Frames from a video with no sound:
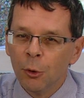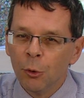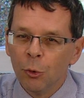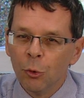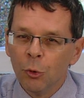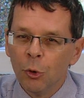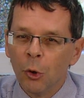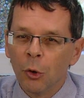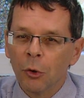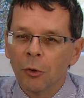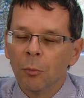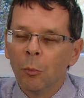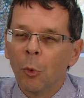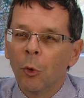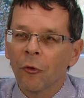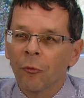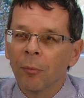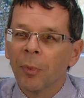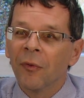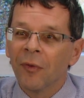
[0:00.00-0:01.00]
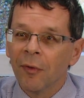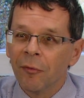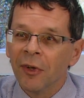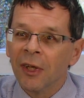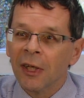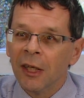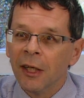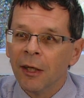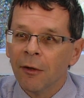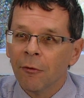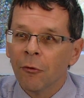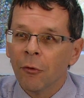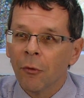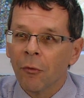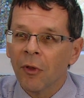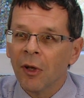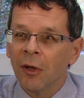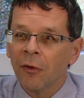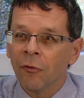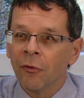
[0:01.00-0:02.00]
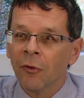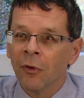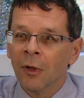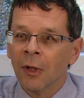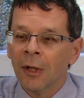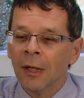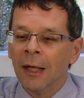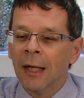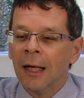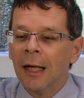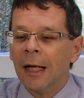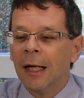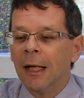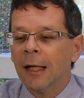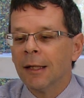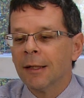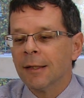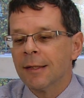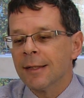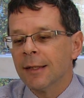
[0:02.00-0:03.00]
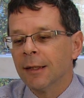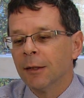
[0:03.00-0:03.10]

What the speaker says: looked more specifically into this. And